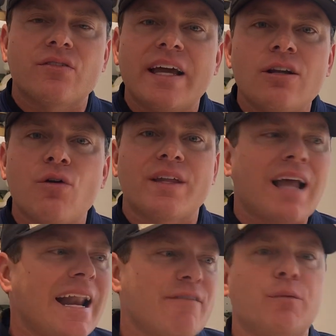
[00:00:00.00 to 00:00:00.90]
they know that
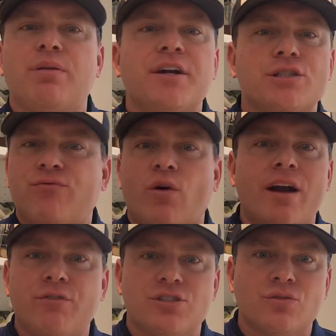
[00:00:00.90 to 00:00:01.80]
not every player is for
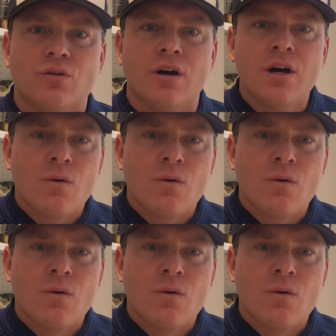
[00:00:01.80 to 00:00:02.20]
every school.